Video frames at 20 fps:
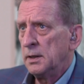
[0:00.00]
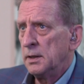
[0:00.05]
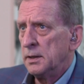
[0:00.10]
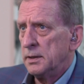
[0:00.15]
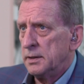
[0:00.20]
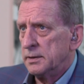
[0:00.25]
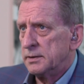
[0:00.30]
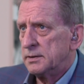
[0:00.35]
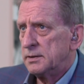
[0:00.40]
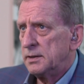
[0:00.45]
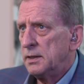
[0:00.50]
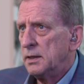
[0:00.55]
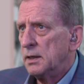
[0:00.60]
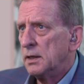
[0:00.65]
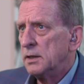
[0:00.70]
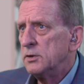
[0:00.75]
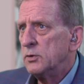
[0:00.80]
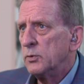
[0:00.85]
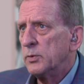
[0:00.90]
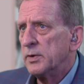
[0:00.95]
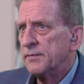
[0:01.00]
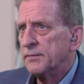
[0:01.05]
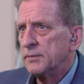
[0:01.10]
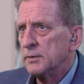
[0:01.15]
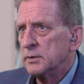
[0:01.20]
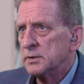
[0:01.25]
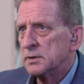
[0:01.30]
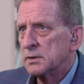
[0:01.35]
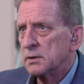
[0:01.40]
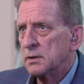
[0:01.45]
You see undue
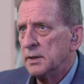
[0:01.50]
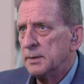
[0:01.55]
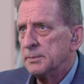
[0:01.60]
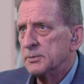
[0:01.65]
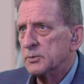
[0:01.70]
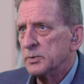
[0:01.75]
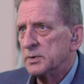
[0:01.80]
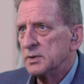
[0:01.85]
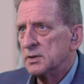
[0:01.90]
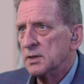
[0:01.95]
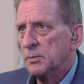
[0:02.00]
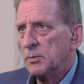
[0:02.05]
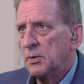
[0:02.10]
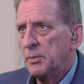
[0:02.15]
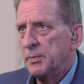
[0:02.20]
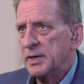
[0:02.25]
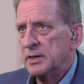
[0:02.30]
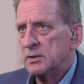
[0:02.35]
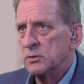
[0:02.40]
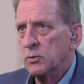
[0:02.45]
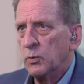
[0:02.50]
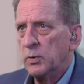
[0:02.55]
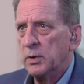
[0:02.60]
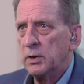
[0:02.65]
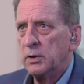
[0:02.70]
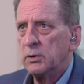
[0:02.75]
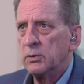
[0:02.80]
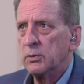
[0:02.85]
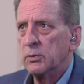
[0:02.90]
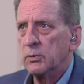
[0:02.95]
influence claims when someone makes a
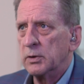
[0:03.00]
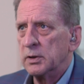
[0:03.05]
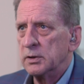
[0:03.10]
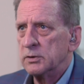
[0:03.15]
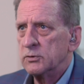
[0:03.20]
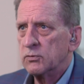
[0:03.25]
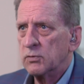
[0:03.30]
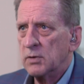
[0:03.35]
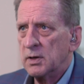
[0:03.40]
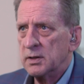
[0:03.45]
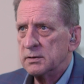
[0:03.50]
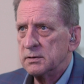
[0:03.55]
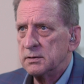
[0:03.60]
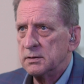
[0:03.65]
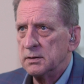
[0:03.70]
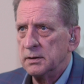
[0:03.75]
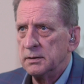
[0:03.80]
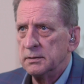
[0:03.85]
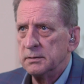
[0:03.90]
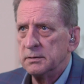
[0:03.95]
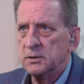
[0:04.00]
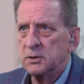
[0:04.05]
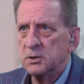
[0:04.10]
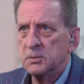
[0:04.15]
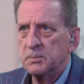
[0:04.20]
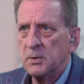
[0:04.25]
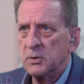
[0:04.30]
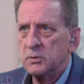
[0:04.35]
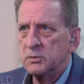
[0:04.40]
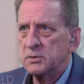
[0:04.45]
will or a trust and
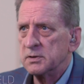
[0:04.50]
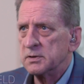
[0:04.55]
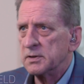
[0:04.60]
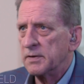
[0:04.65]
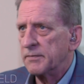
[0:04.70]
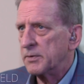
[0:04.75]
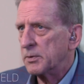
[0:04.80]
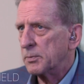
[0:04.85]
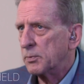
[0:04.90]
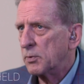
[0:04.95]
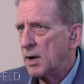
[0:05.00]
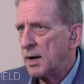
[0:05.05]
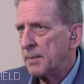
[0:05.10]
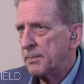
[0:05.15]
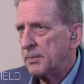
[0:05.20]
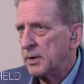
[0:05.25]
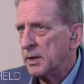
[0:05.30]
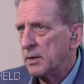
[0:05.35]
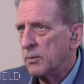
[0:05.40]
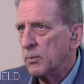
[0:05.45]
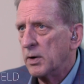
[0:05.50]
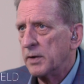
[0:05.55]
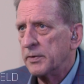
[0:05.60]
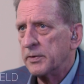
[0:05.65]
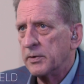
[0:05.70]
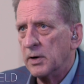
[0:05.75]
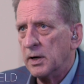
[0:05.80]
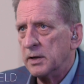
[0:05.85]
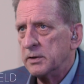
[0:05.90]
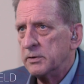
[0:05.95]
disposes of their property while
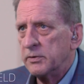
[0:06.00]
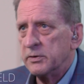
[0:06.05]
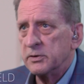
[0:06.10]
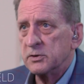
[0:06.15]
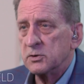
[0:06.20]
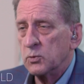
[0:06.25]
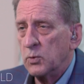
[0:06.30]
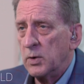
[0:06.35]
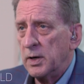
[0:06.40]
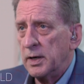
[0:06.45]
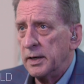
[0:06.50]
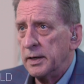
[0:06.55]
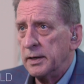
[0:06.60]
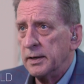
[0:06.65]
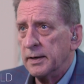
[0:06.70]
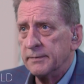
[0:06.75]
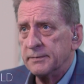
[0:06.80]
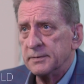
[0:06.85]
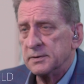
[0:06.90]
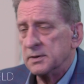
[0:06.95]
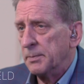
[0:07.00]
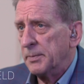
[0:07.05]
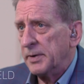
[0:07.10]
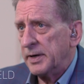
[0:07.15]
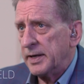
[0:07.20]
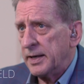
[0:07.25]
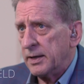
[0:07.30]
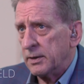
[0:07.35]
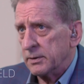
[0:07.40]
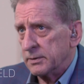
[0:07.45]
they're under the sway of
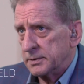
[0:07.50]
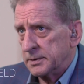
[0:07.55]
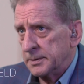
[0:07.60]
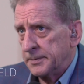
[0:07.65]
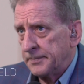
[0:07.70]
somebody else.